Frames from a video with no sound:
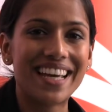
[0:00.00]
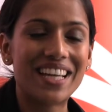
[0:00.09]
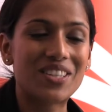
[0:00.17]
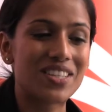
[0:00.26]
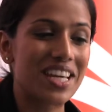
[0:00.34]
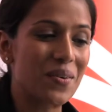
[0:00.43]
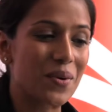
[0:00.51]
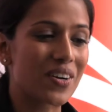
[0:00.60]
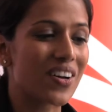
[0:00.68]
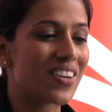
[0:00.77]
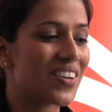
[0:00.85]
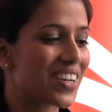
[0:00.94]
And today we're
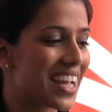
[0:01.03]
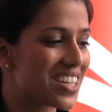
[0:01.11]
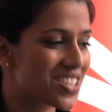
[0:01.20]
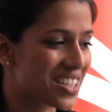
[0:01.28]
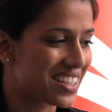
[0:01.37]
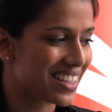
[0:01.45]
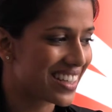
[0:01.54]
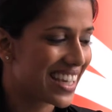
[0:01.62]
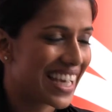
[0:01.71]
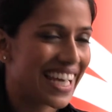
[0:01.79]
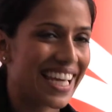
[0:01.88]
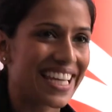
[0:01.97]
on location.
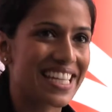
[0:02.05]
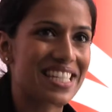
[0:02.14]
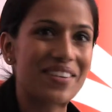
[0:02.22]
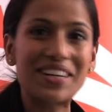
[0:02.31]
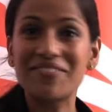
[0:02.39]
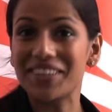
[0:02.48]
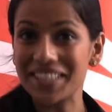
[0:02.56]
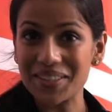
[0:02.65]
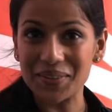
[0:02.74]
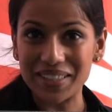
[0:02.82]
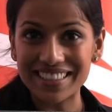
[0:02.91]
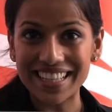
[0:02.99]
It is a very
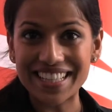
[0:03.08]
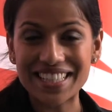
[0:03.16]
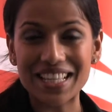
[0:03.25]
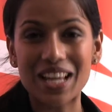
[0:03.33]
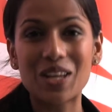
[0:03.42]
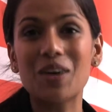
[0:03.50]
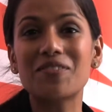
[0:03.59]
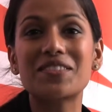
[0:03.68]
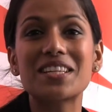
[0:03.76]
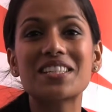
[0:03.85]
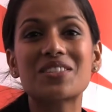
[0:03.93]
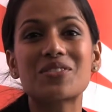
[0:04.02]
funny one. It's
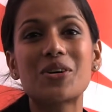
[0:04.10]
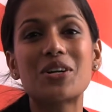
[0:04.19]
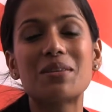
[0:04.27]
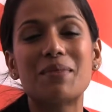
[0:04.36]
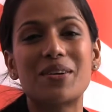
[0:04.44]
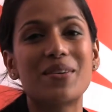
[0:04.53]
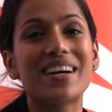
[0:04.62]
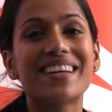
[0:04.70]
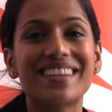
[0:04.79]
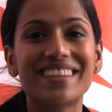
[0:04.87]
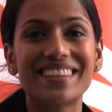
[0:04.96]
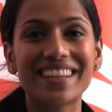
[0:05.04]
Loftus Road, but right
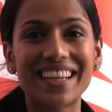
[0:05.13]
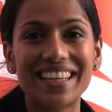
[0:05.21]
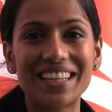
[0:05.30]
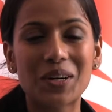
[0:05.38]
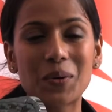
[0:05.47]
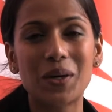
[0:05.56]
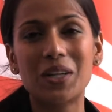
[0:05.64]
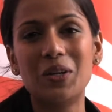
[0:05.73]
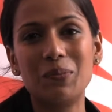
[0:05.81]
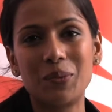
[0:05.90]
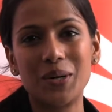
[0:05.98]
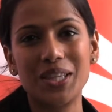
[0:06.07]
here in Kuala
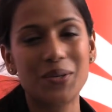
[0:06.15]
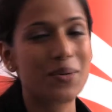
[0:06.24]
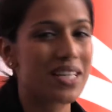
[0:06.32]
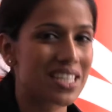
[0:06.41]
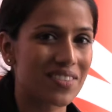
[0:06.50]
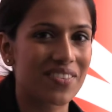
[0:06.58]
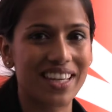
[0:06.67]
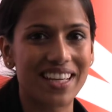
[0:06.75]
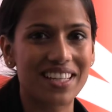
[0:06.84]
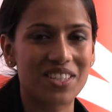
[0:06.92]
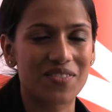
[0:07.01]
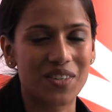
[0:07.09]
Lumpur. And the reason for
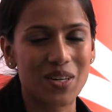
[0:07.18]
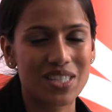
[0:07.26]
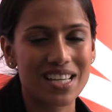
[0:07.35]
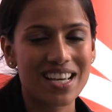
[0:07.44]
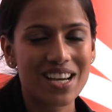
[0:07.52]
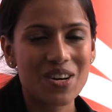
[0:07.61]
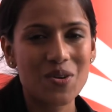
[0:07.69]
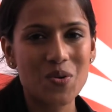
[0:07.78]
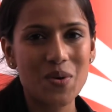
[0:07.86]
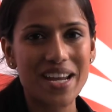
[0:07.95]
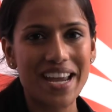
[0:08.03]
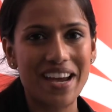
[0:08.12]
that is, of course, who
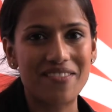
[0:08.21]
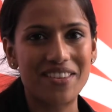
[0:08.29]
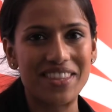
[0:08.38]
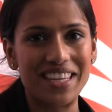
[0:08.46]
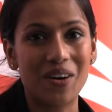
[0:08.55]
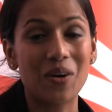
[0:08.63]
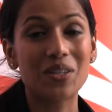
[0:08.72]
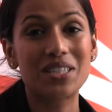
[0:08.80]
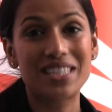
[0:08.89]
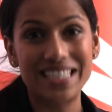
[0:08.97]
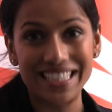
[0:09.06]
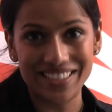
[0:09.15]
we have in the hot
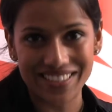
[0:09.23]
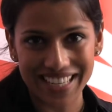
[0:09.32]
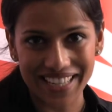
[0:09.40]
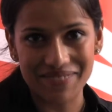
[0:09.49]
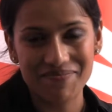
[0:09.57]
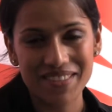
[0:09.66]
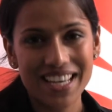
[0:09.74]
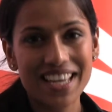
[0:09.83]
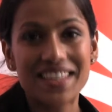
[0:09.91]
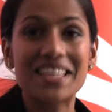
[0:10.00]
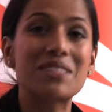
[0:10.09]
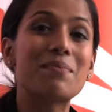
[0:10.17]
seat today.
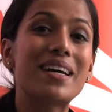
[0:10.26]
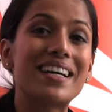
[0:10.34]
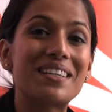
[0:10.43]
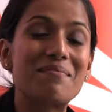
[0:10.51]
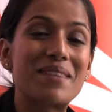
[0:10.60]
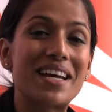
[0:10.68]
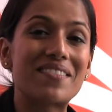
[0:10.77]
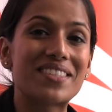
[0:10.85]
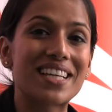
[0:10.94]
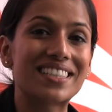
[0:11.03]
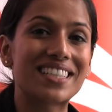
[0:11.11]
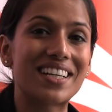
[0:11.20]
This man may have
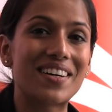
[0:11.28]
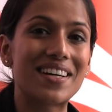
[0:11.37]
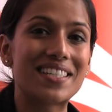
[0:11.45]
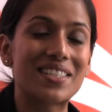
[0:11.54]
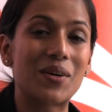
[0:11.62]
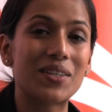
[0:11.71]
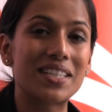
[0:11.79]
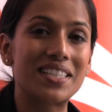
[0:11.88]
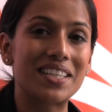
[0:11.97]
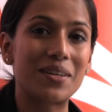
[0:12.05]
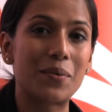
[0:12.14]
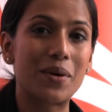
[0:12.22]
started out as an
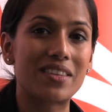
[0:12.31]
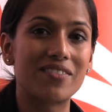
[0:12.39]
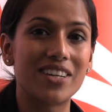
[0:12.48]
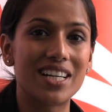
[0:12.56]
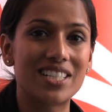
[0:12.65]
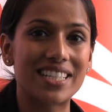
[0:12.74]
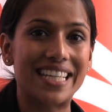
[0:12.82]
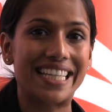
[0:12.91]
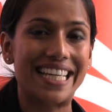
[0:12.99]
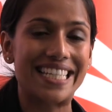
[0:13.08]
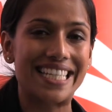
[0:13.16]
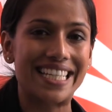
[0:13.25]
auditor with Virgin
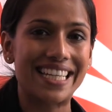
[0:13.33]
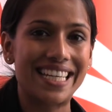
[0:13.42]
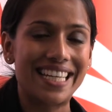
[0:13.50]
Atlantic.